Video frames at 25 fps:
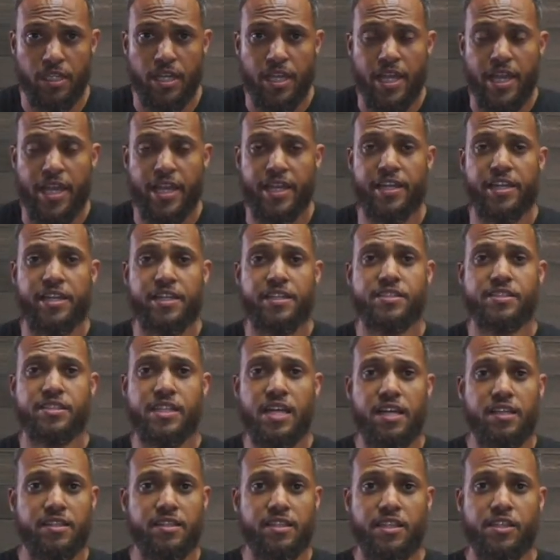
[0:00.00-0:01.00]
and it is
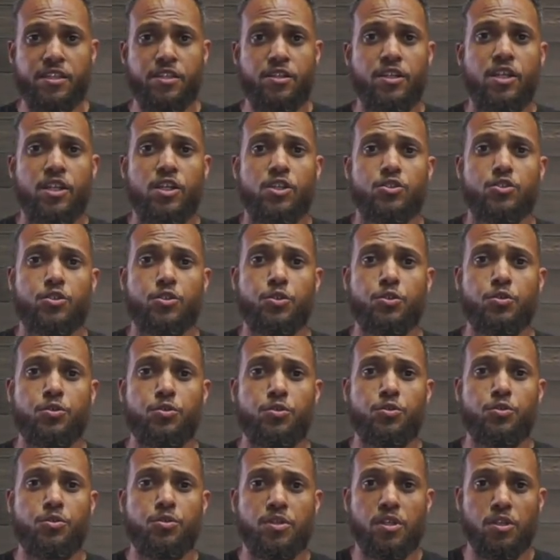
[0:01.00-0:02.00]
not there to
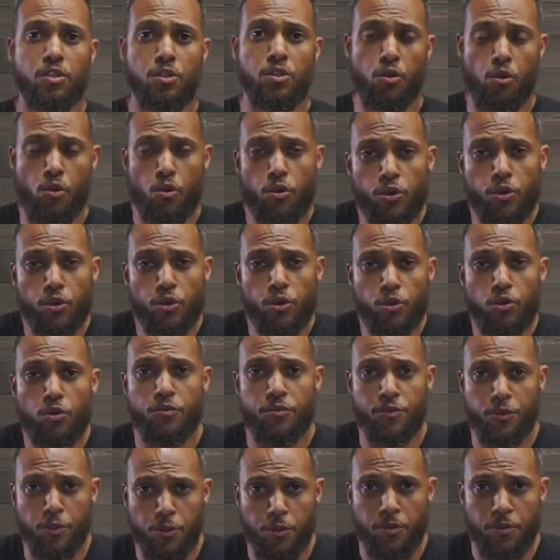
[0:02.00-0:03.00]
lord over
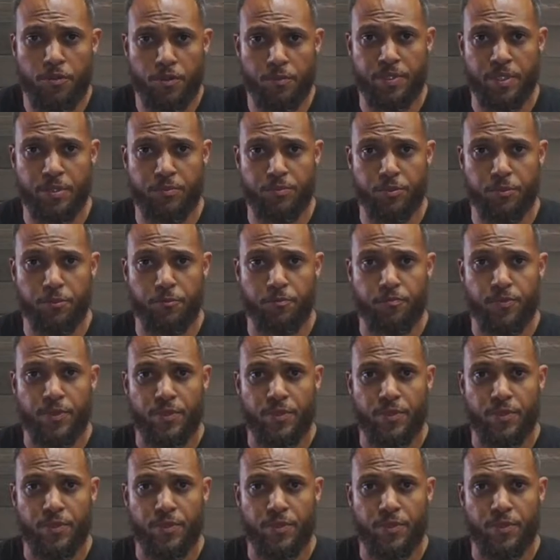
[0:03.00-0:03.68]
the people.